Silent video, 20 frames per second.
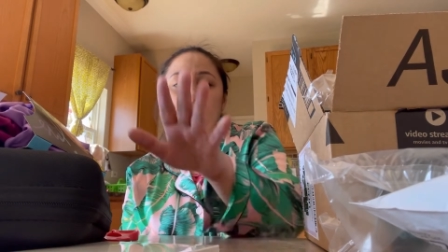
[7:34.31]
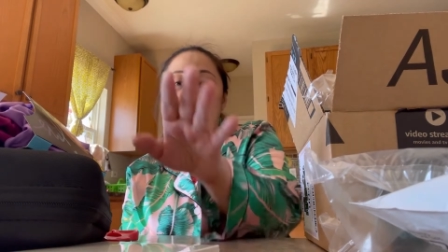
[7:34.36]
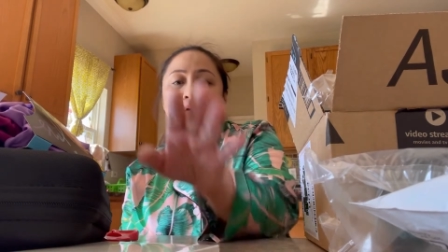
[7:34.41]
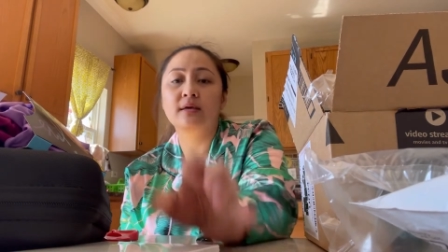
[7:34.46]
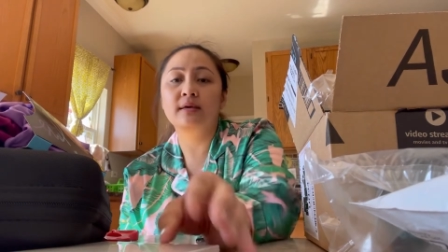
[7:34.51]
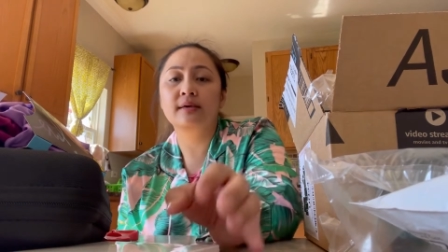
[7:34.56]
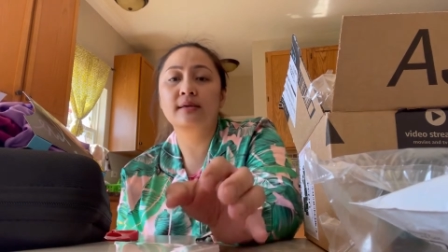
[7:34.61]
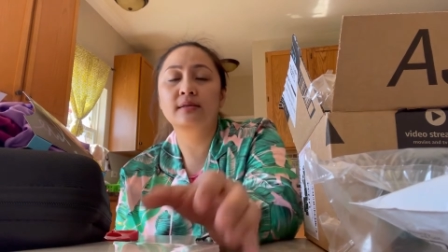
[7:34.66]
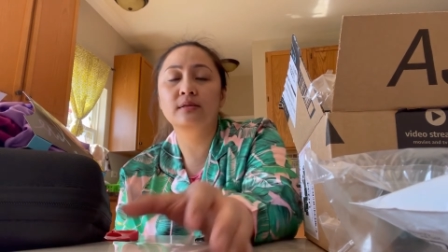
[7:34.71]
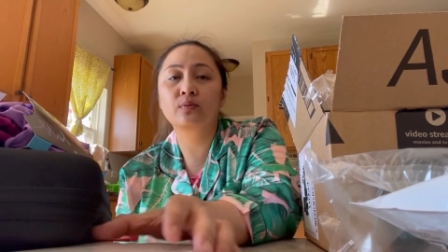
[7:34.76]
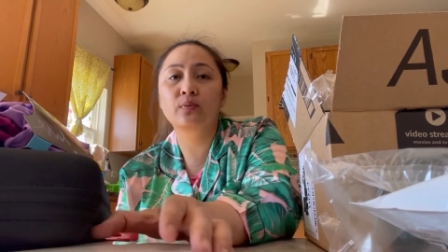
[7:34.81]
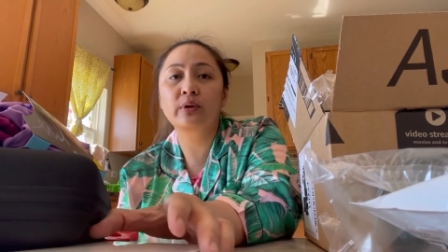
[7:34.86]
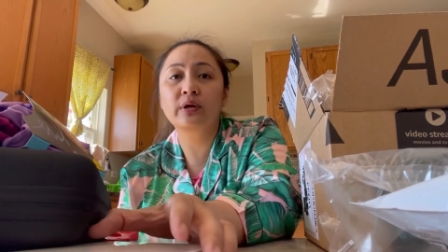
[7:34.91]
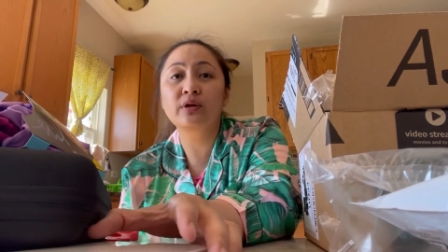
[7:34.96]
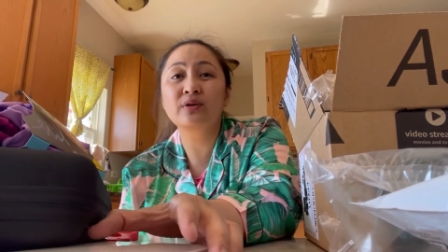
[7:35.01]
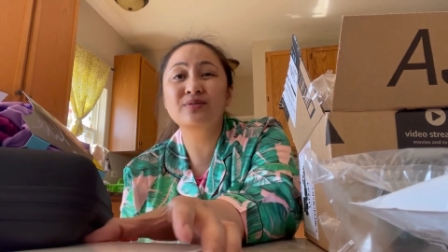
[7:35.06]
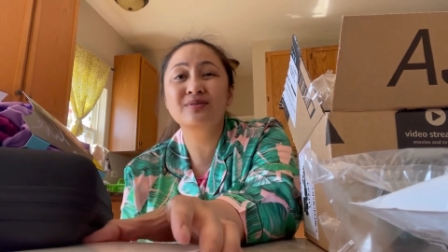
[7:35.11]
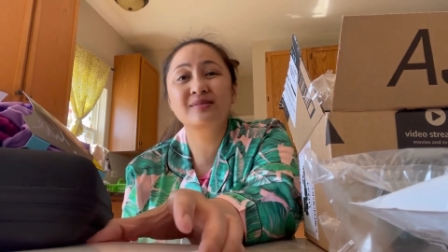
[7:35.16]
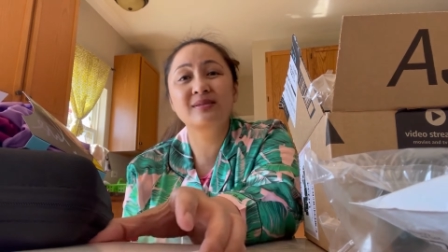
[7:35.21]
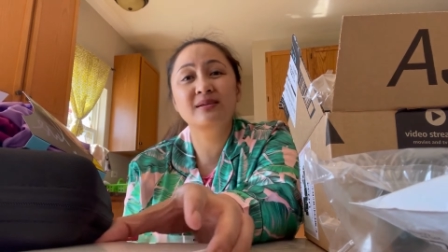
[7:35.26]
And we're
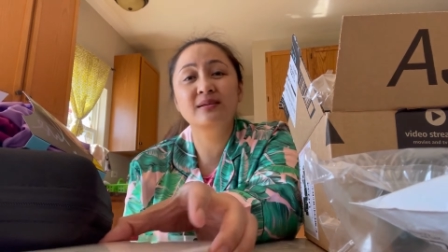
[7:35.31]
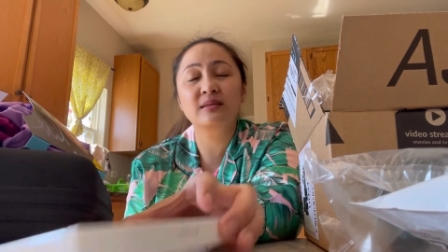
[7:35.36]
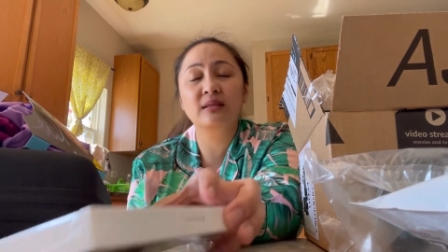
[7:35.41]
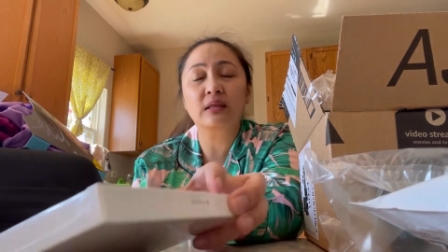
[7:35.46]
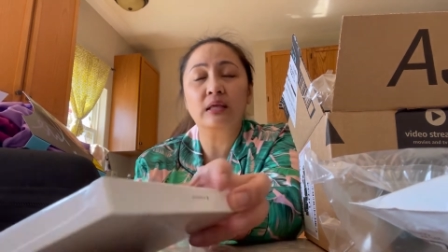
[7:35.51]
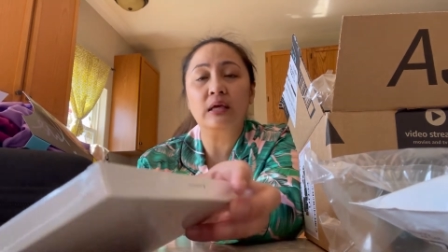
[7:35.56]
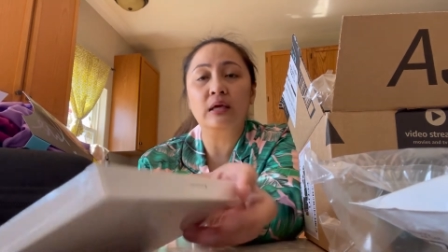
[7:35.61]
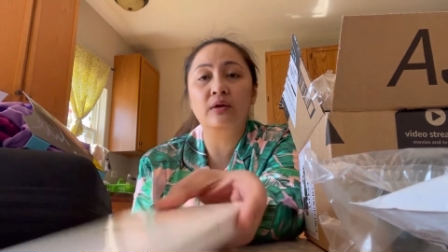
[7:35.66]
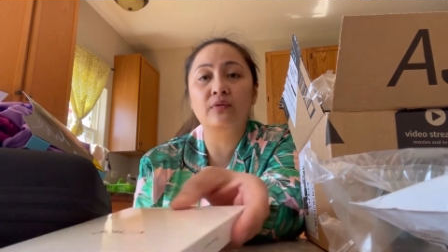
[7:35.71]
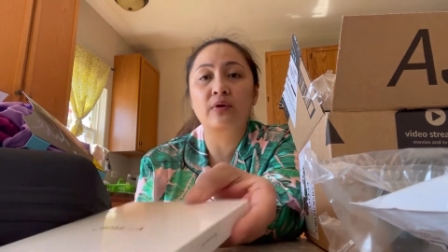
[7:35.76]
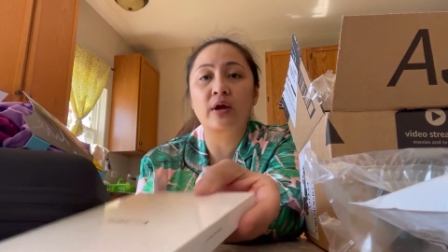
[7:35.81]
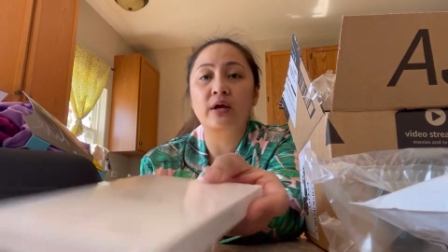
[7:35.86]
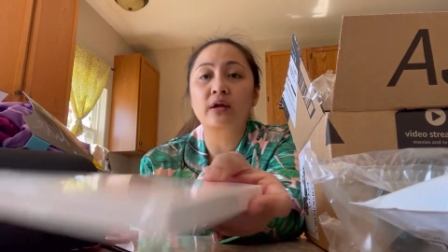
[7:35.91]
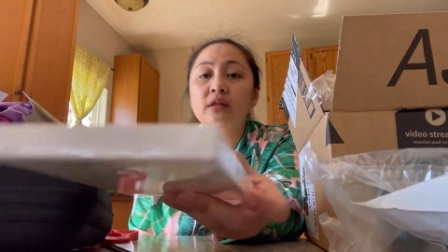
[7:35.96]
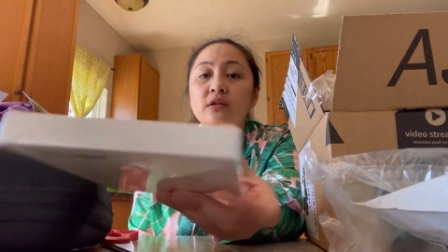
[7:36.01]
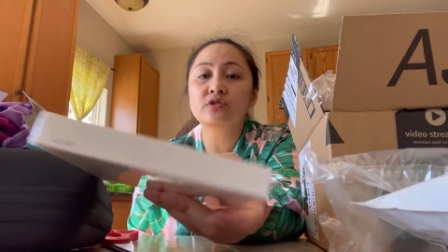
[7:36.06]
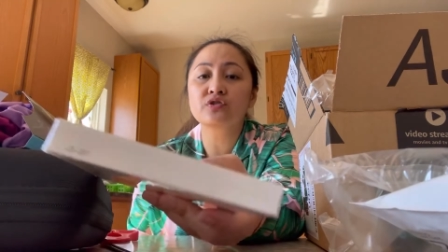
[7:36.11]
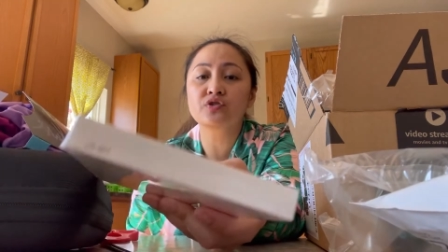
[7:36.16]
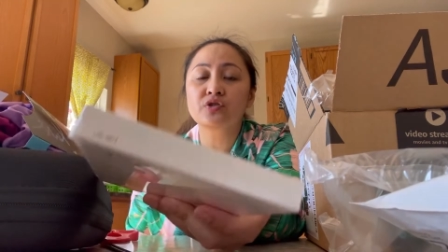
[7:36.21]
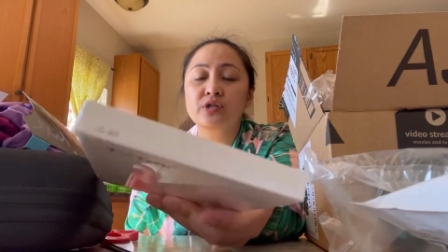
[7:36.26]
using the
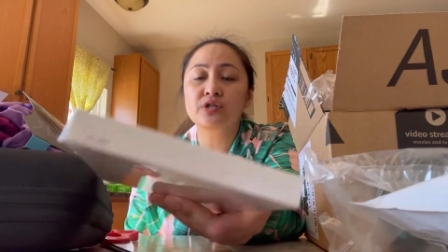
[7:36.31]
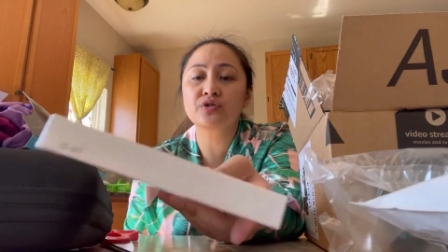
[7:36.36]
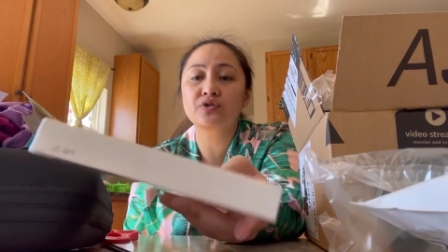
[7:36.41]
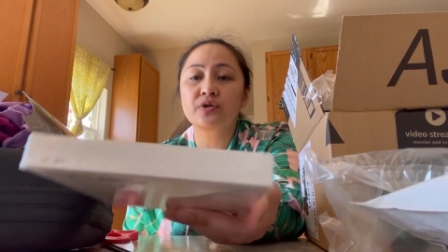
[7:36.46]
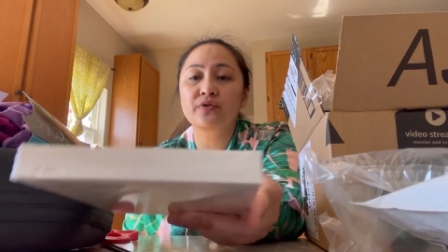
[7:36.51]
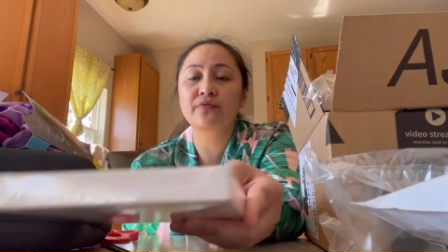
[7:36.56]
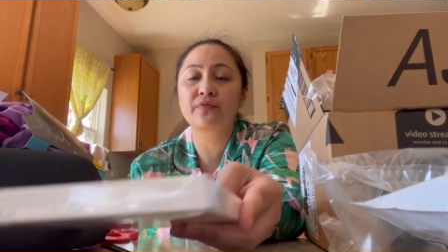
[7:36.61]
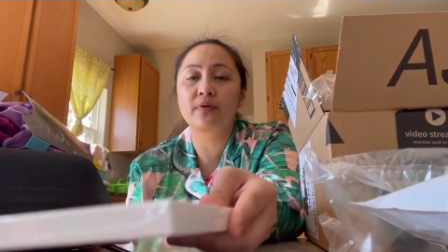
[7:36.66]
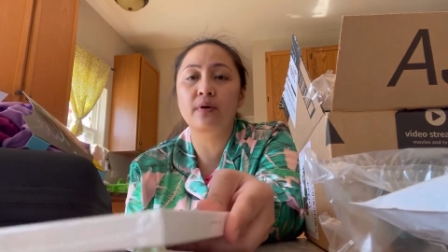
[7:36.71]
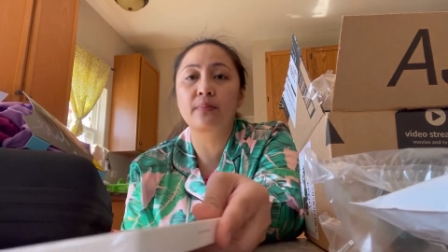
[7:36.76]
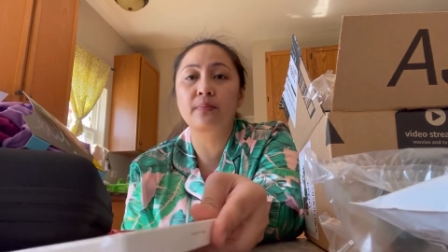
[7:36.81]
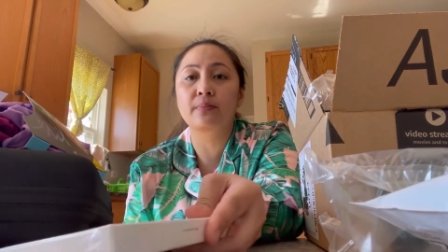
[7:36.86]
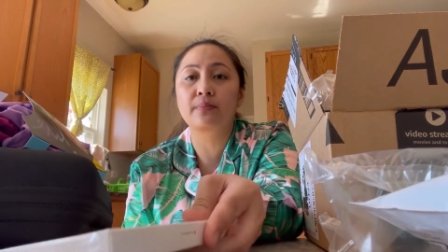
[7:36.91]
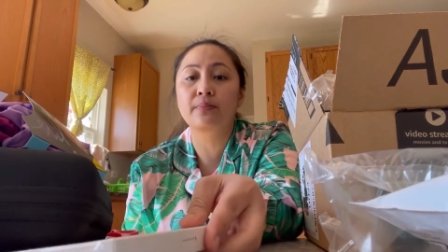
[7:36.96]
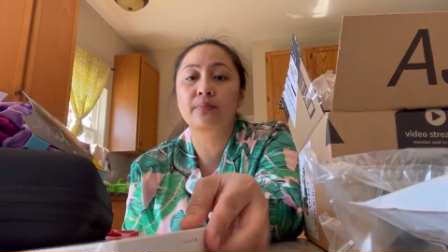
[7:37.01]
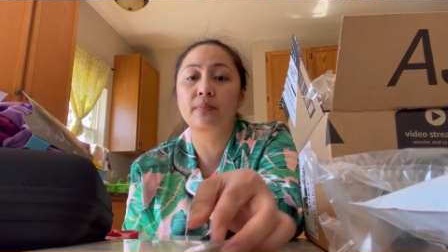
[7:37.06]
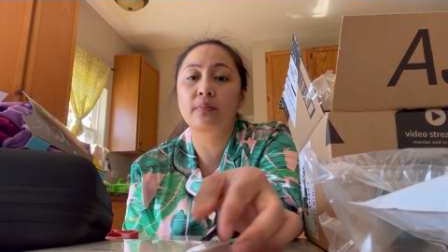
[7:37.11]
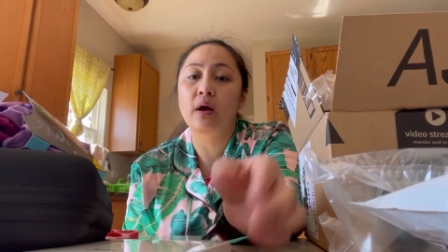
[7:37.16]
regular charger from